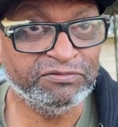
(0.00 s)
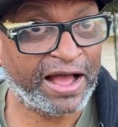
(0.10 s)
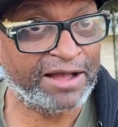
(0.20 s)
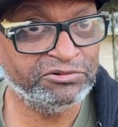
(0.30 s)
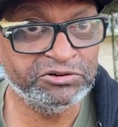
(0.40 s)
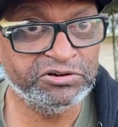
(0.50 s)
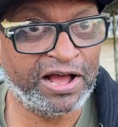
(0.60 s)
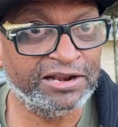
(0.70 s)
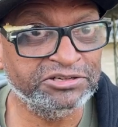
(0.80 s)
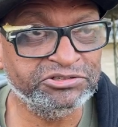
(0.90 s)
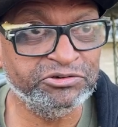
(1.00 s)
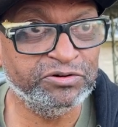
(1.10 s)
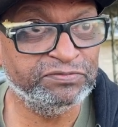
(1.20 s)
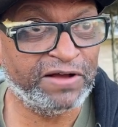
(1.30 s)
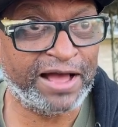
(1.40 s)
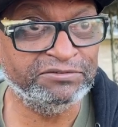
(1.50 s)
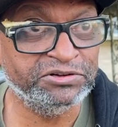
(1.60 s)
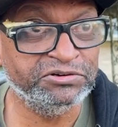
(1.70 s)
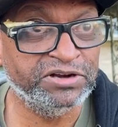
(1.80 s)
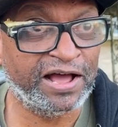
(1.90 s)
$500 sewer,
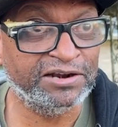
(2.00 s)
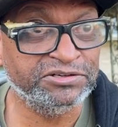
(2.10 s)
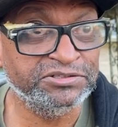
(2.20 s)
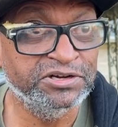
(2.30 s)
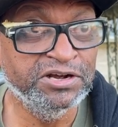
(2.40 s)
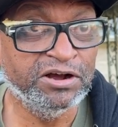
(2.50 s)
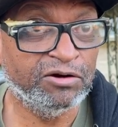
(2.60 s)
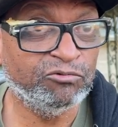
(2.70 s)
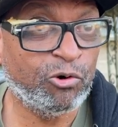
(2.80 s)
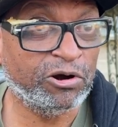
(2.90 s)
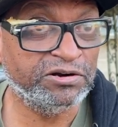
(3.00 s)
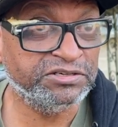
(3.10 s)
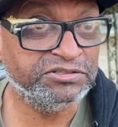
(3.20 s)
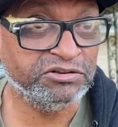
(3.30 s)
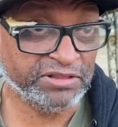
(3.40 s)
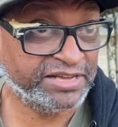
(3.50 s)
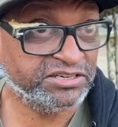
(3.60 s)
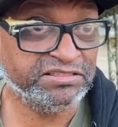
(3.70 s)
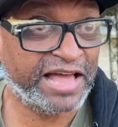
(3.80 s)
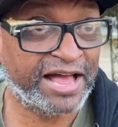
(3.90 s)
$500 of water, so
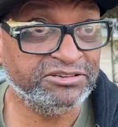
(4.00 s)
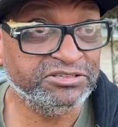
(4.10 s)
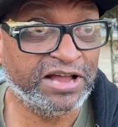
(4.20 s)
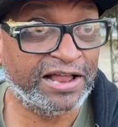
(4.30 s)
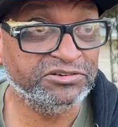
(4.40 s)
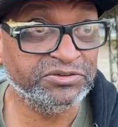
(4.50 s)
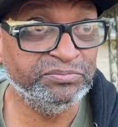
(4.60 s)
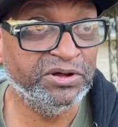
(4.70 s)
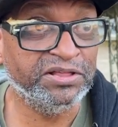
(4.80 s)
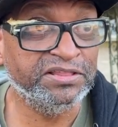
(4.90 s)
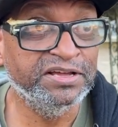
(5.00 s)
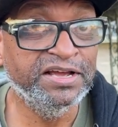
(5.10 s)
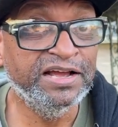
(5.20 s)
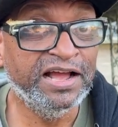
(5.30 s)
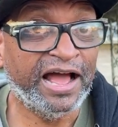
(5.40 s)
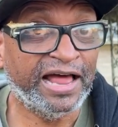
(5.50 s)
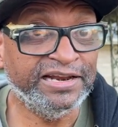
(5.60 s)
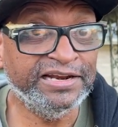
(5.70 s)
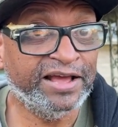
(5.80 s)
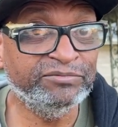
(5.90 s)
that's $1,000 a month. I
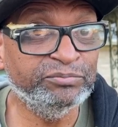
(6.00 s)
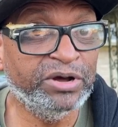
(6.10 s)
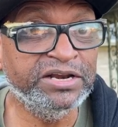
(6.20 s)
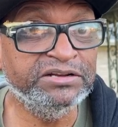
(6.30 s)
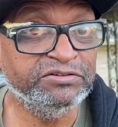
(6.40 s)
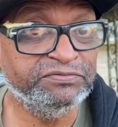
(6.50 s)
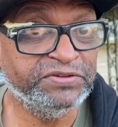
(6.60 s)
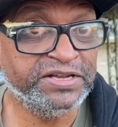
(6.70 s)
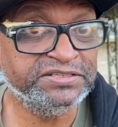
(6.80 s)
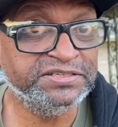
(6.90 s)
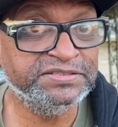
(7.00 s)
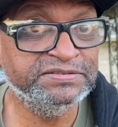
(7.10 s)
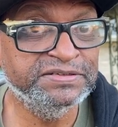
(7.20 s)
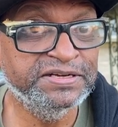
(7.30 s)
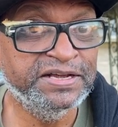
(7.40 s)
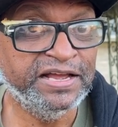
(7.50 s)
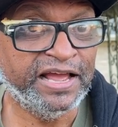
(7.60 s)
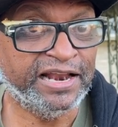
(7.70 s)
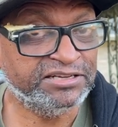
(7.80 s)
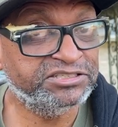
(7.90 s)
didn't have the money to fix it,
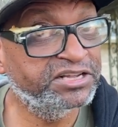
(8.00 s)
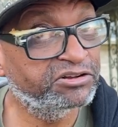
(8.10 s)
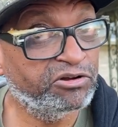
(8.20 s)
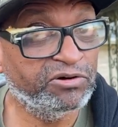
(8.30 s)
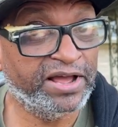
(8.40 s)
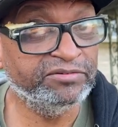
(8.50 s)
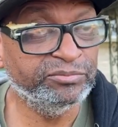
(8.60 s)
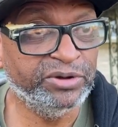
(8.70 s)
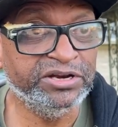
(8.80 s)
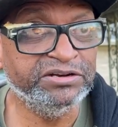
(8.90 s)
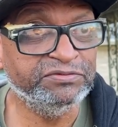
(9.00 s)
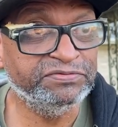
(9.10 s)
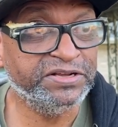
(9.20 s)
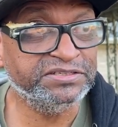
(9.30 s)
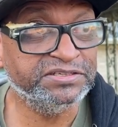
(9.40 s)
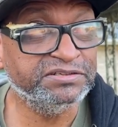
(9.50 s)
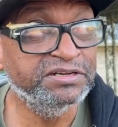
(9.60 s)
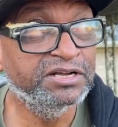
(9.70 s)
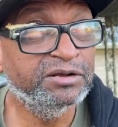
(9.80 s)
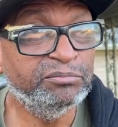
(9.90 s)
and I still don't have the money to fix it.
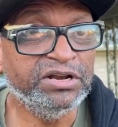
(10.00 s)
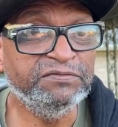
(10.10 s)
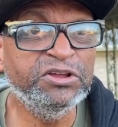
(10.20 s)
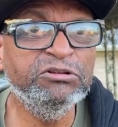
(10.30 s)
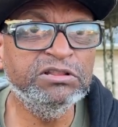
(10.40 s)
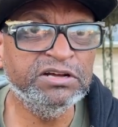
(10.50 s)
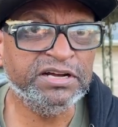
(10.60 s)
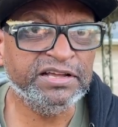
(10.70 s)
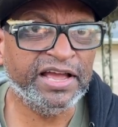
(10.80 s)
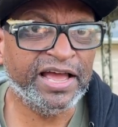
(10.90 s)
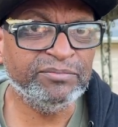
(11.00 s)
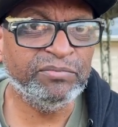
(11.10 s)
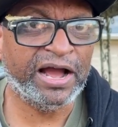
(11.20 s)
But if you look at